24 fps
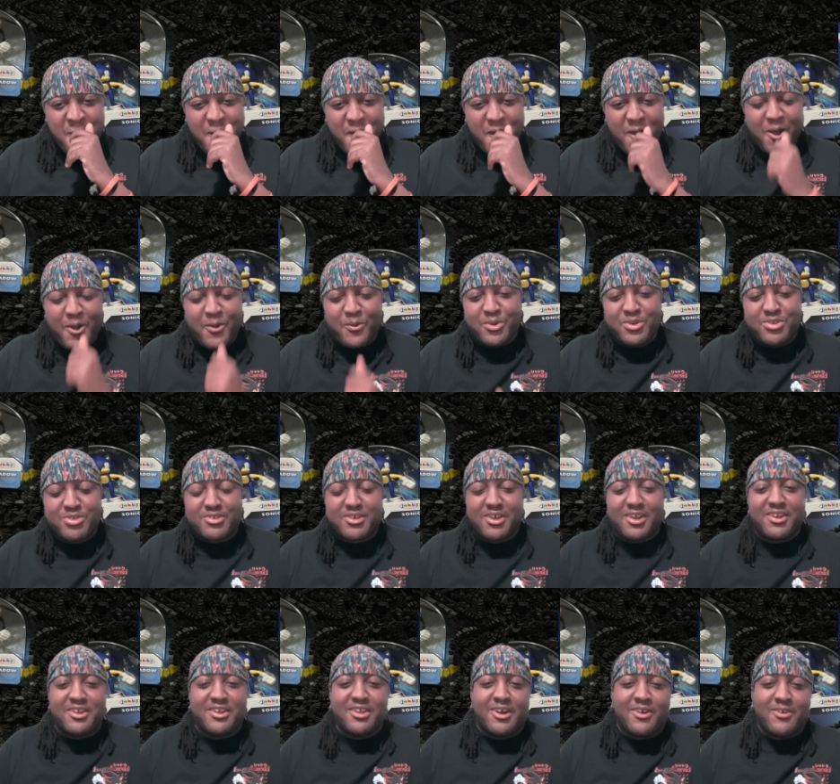Hey! oh, we
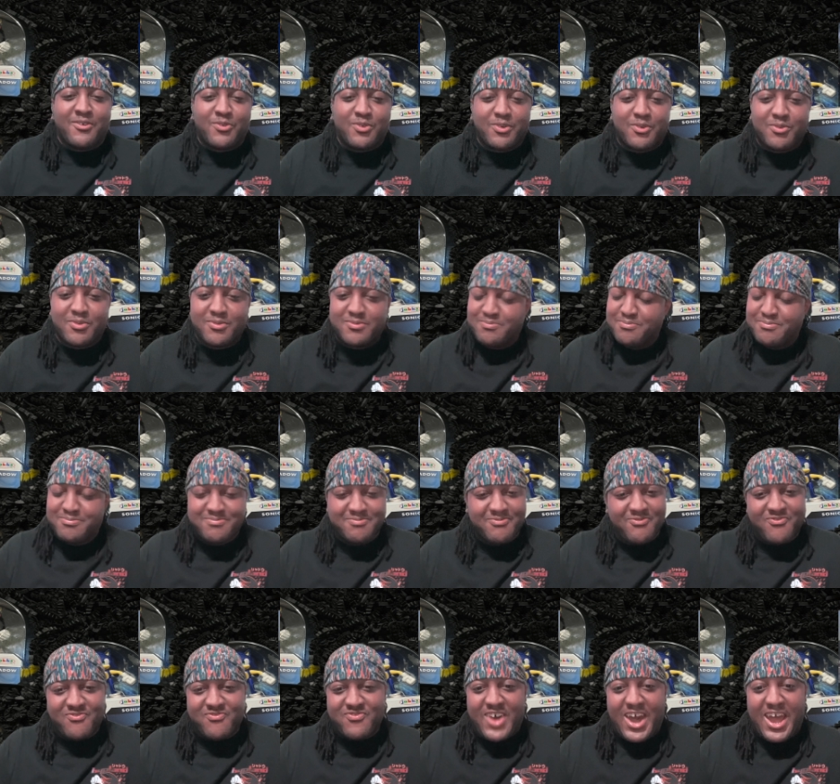starting off
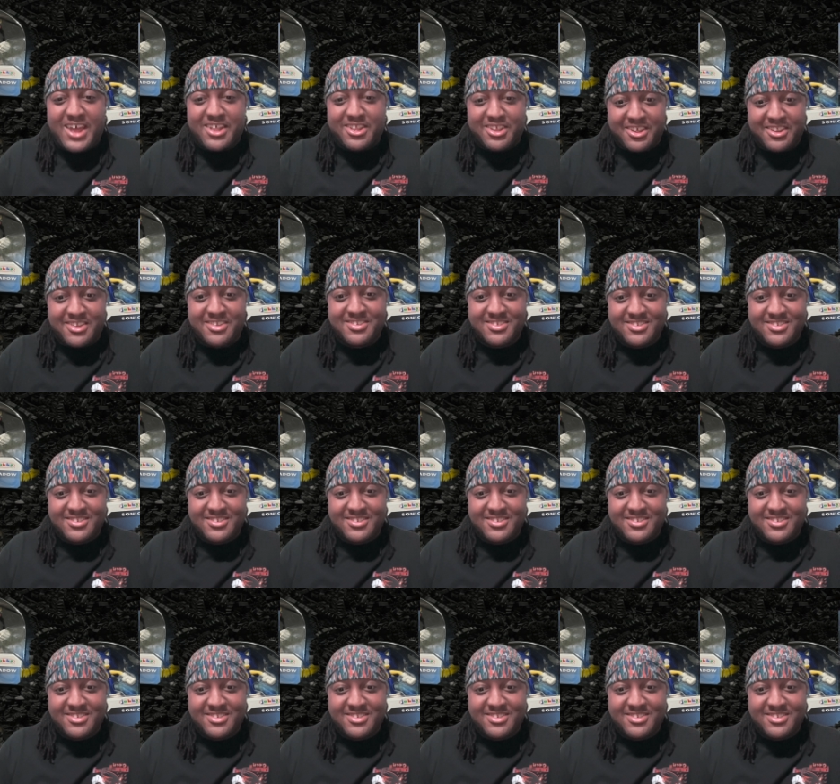violent.